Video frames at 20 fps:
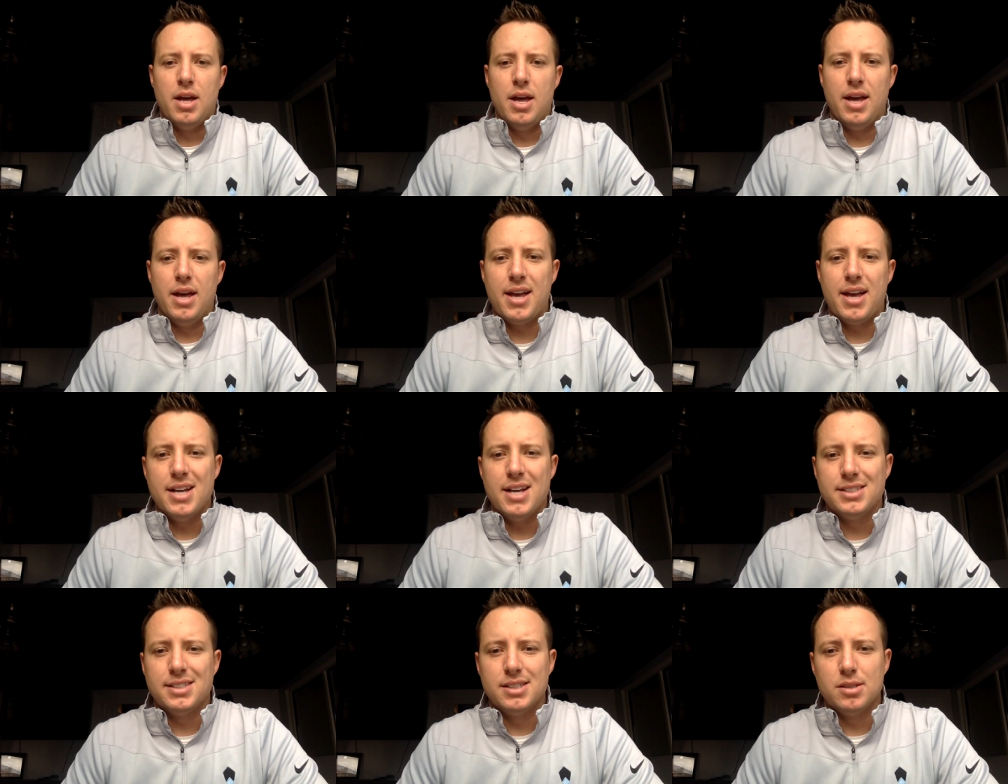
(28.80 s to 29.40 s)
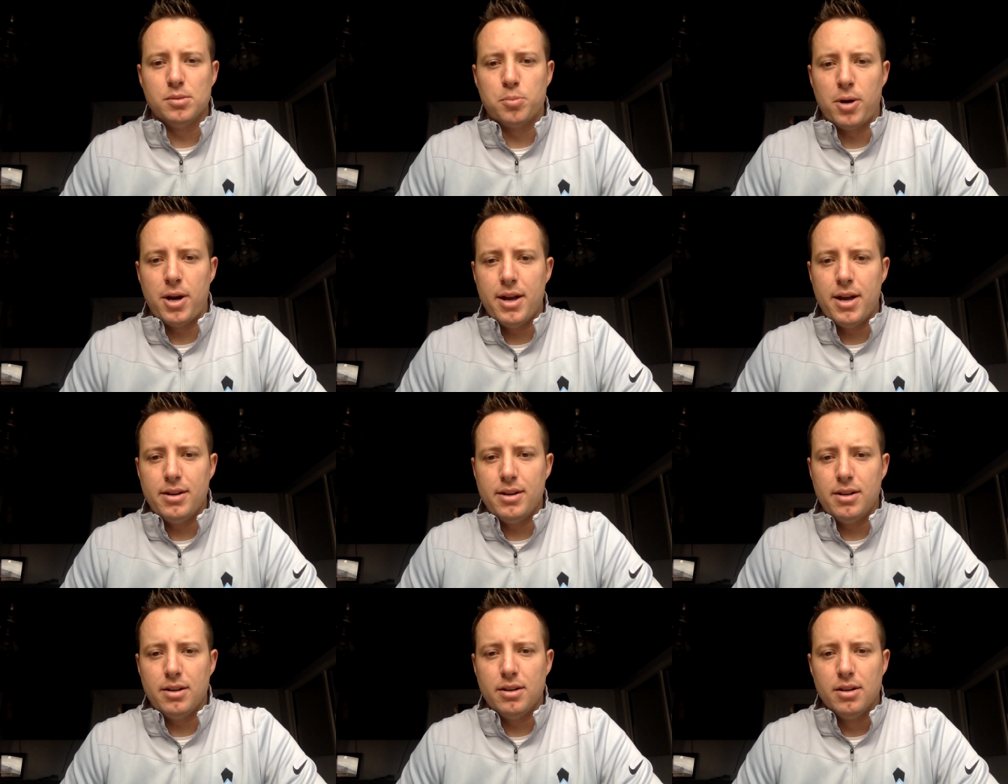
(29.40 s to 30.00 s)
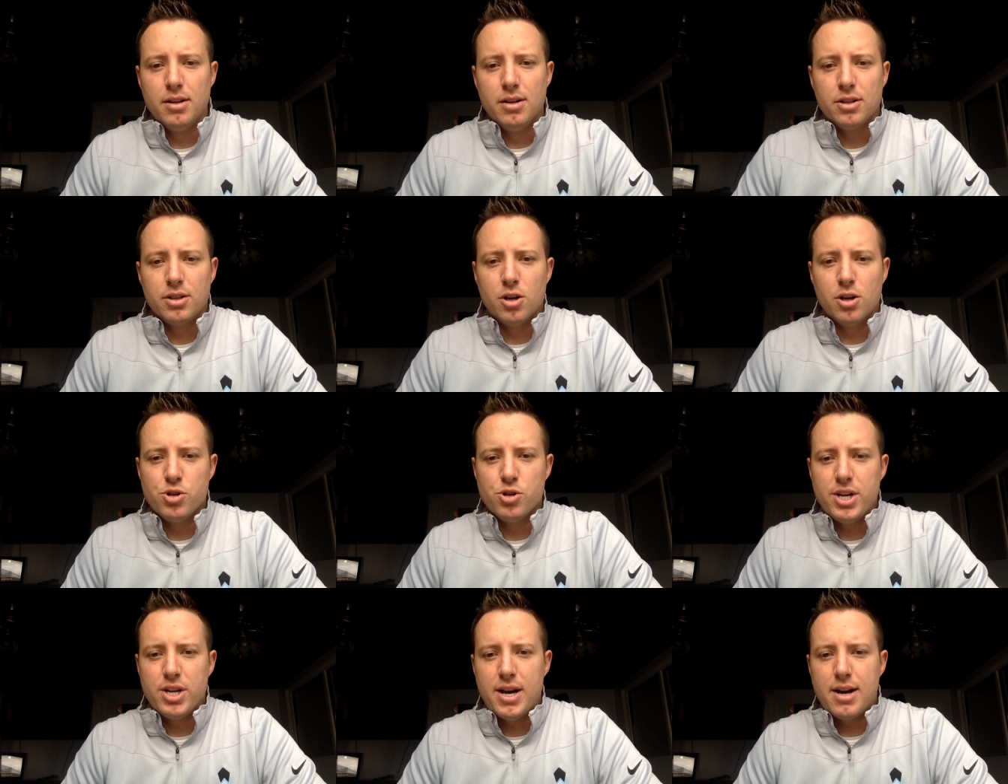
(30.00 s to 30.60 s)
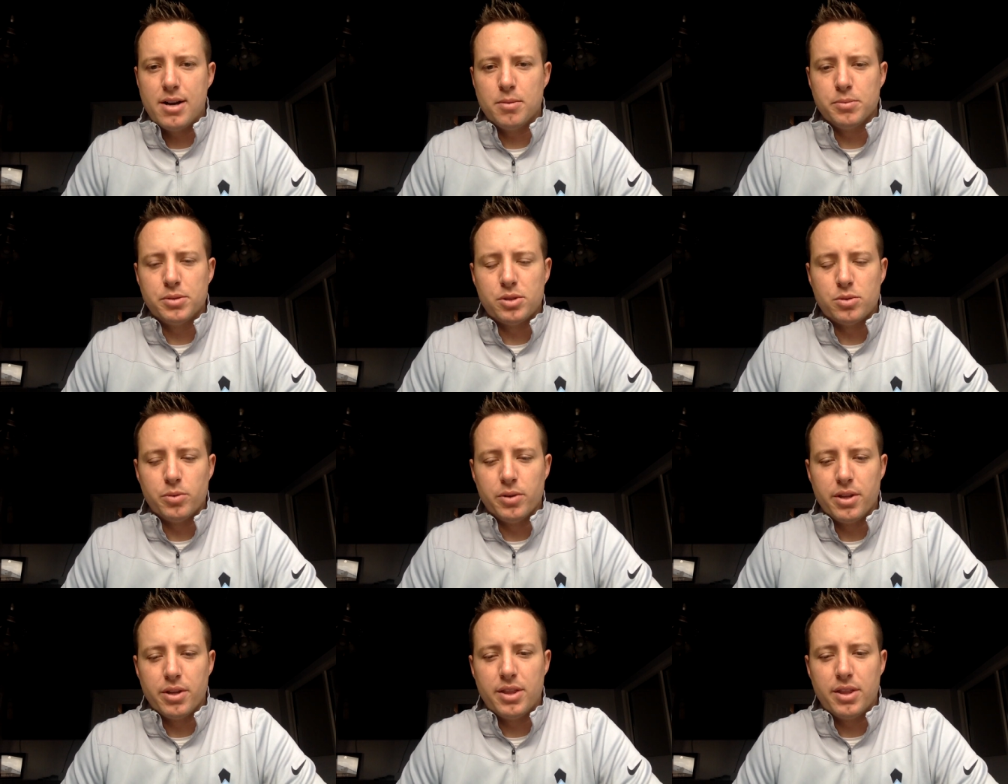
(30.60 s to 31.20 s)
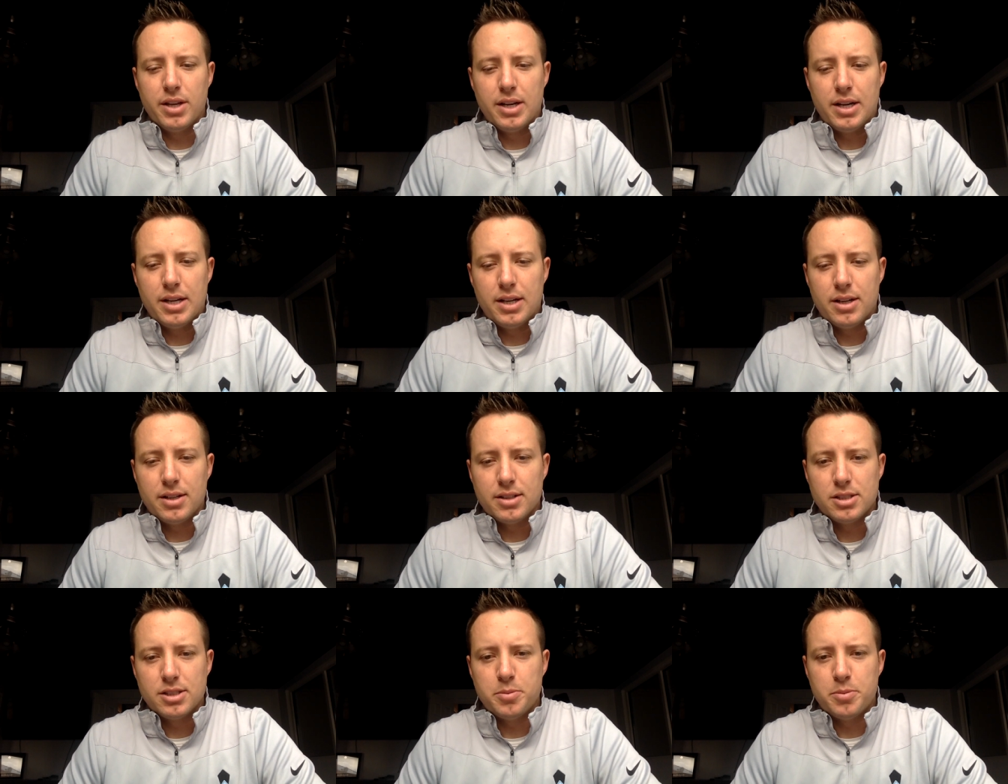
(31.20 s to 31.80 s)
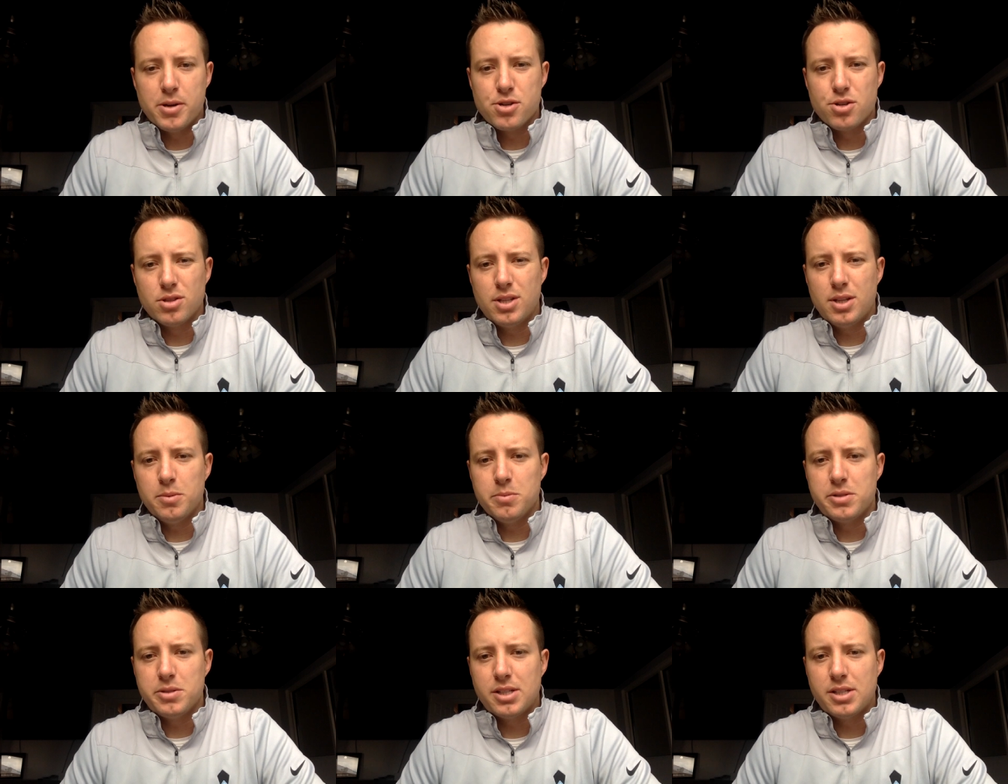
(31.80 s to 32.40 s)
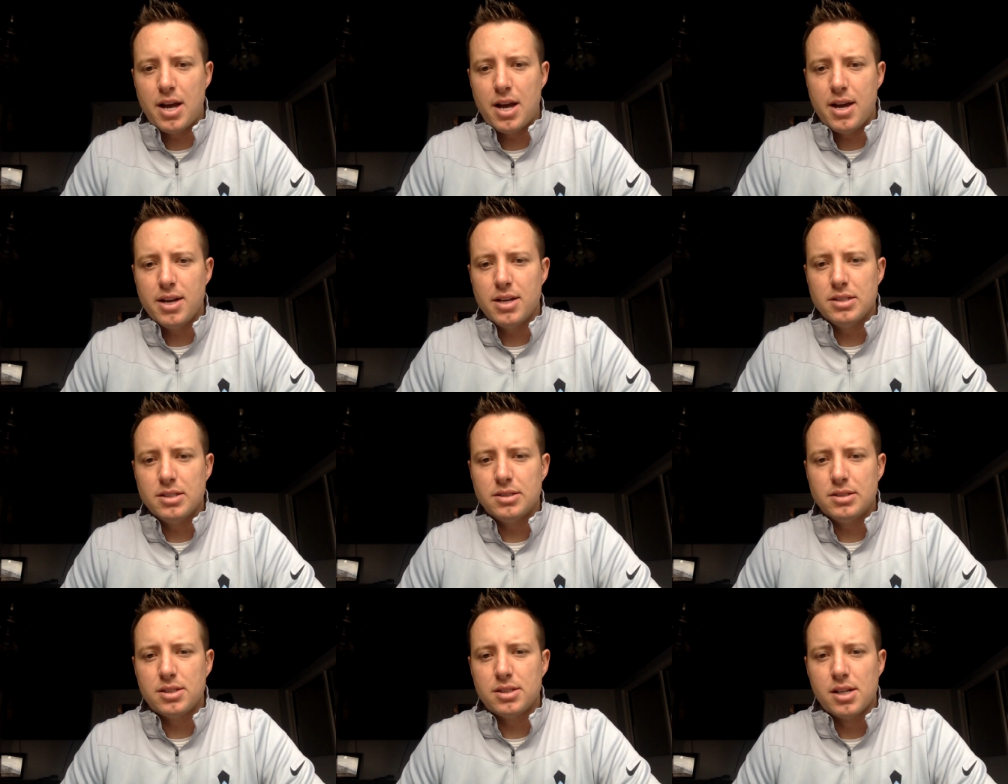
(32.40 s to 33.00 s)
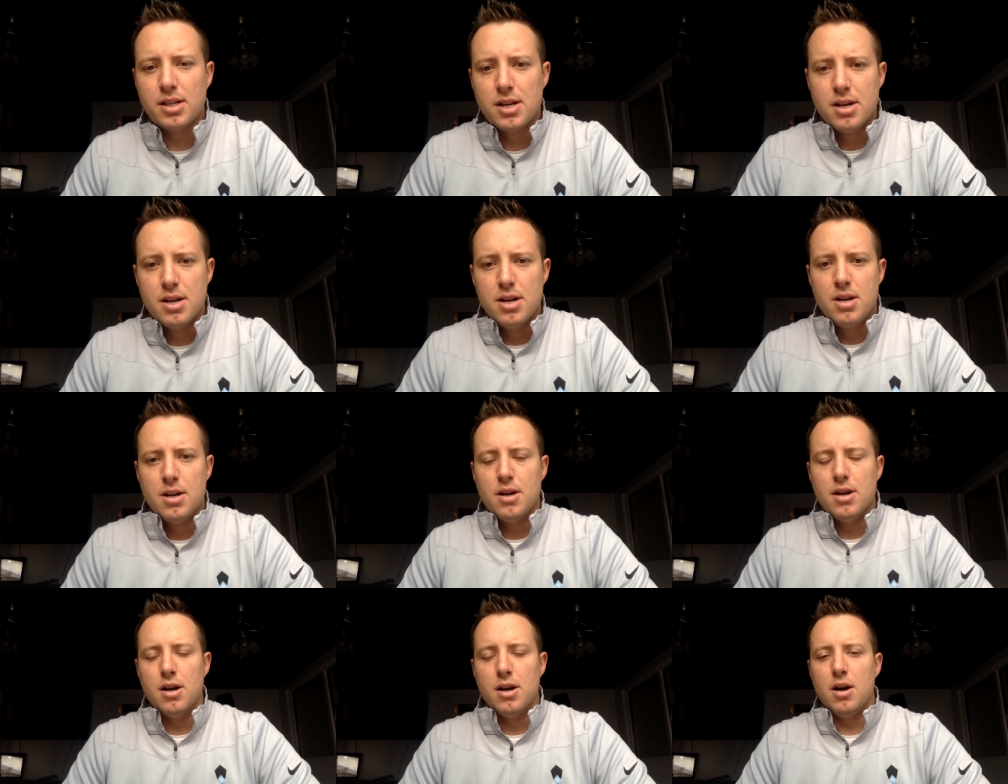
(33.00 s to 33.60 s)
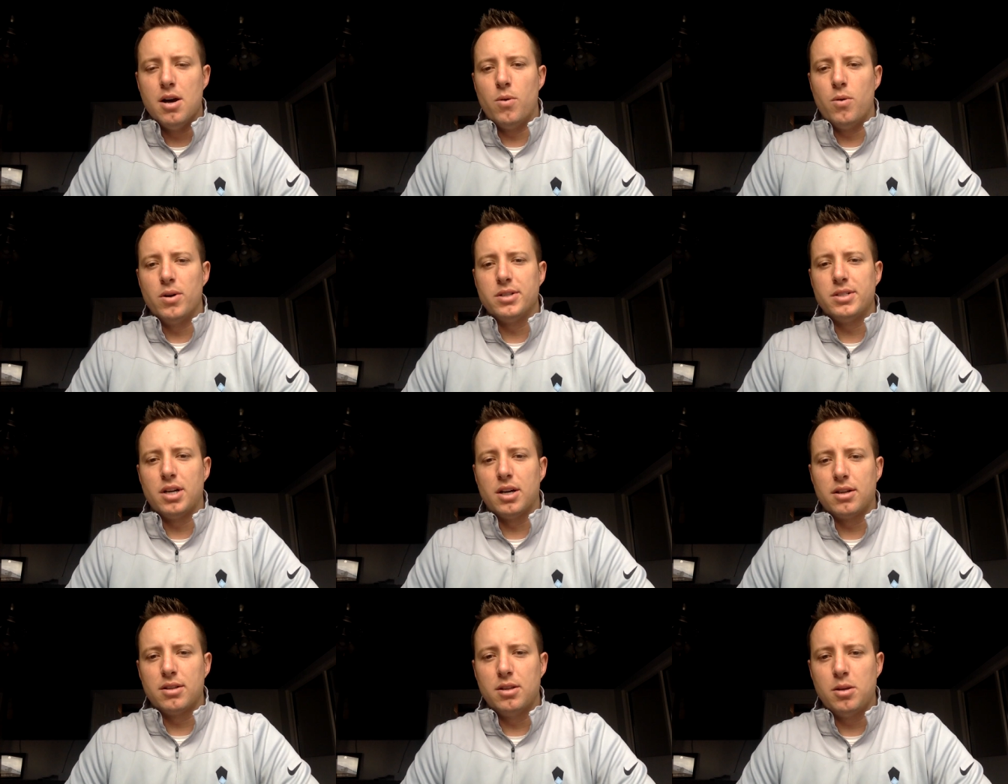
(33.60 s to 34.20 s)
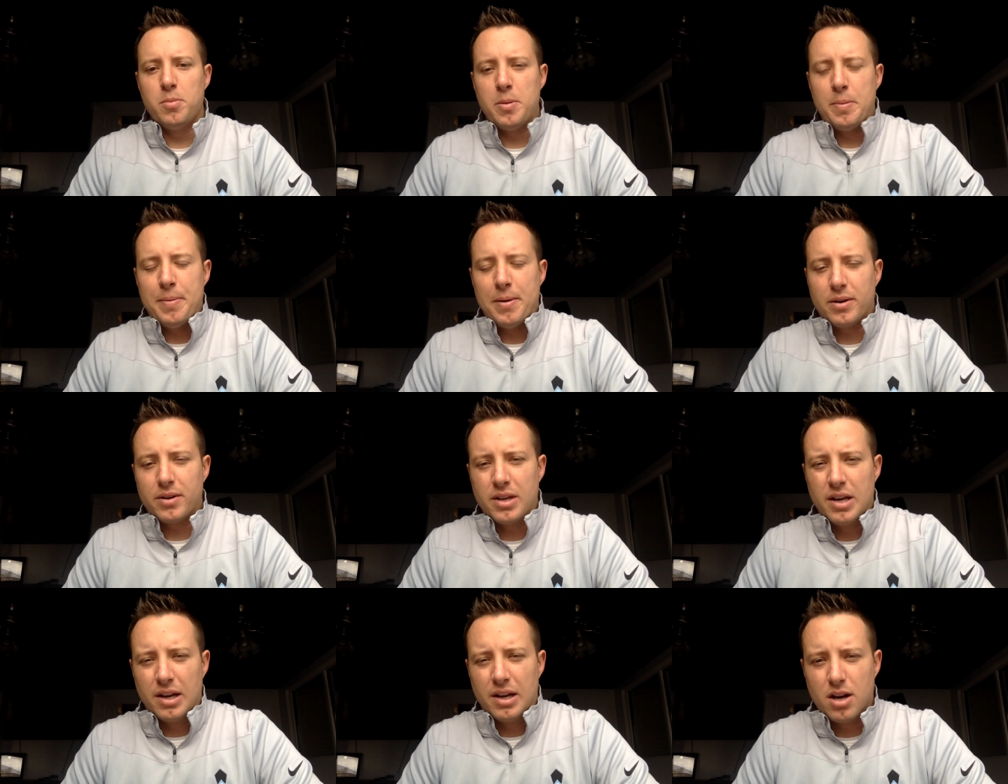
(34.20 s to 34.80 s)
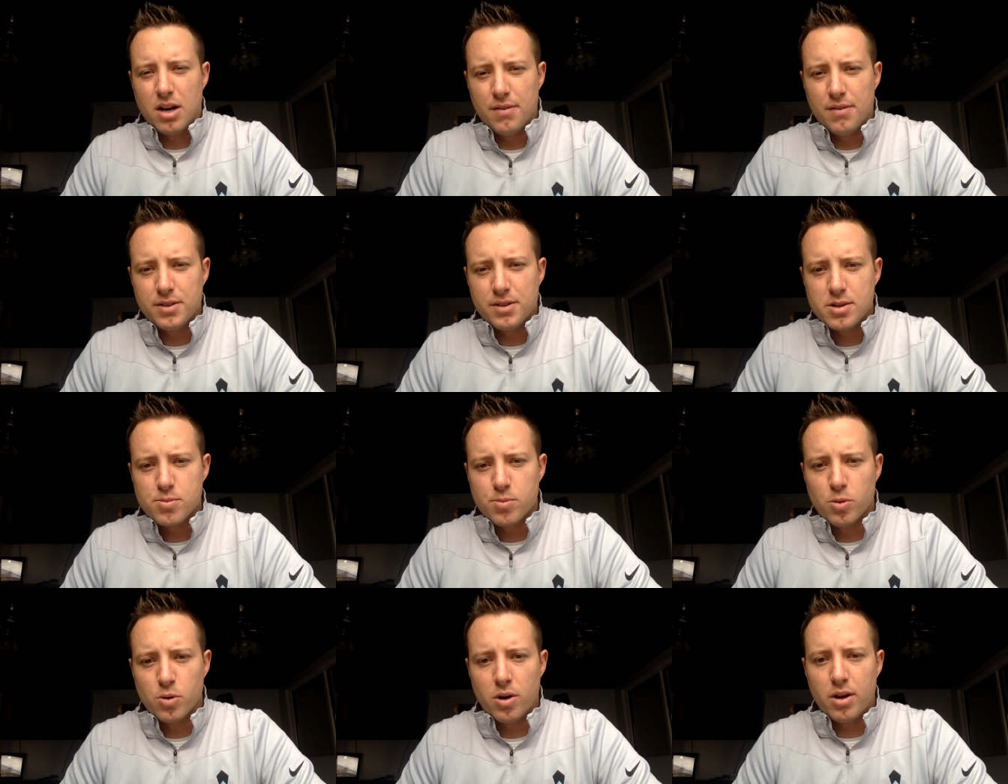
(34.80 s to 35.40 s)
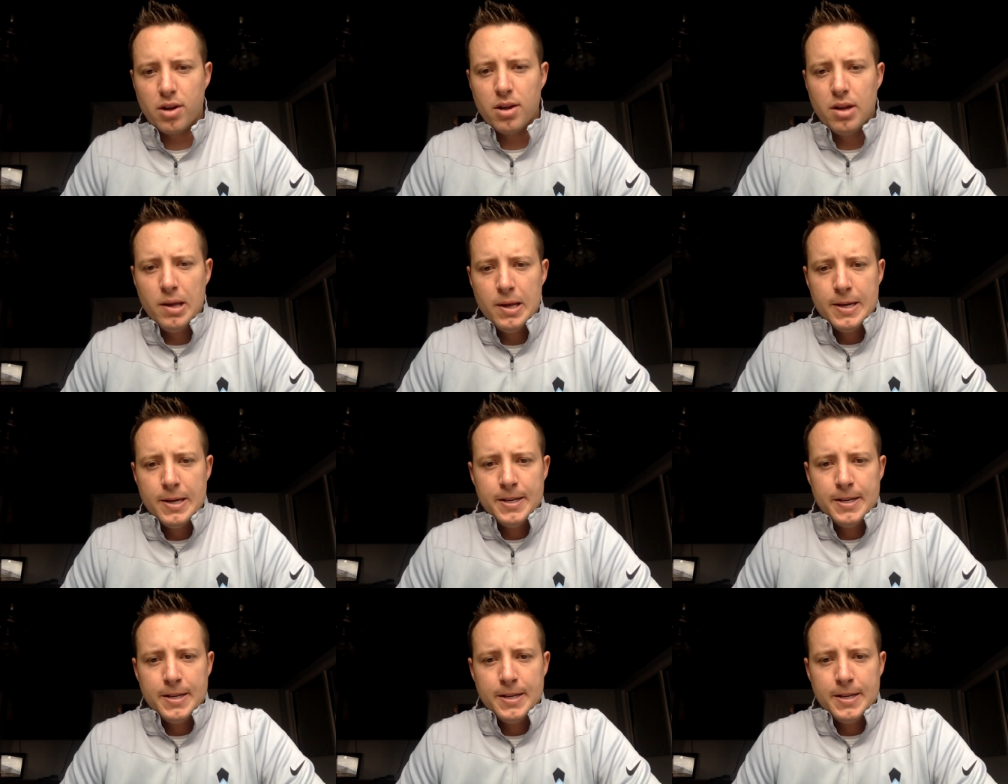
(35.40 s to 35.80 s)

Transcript: Hey guys, this is Brandon, Coach Adams with Special Teams Science. I want to talk a little bit about kickoff this morning.